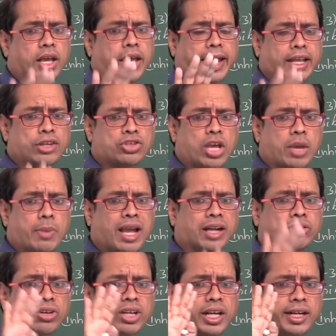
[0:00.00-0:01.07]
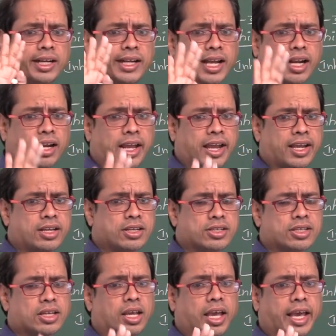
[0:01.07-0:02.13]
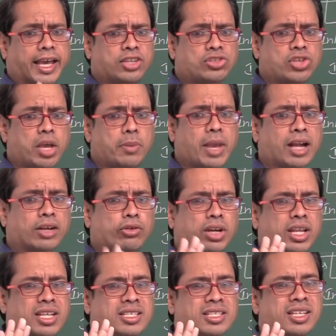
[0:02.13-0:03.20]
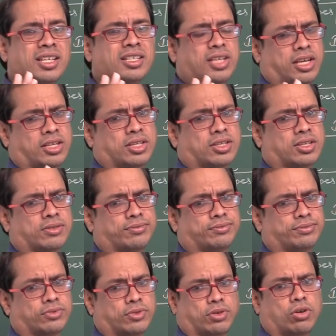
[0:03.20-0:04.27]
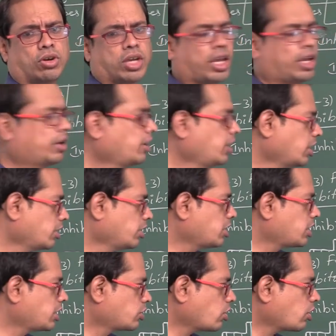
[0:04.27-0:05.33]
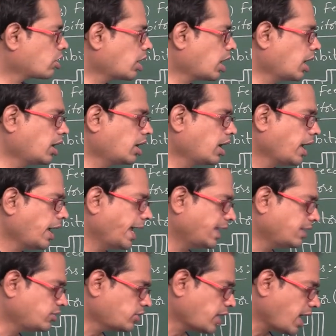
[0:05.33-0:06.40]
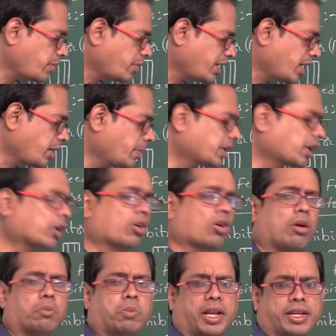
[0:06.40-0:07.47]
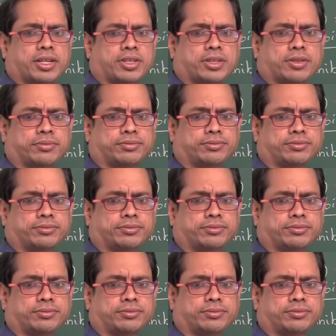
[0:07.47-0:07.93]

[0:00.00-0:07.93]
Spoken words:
enzyme activity declines, enzyme activity ceases. Okay. This is so called enzyme inhibitor complex.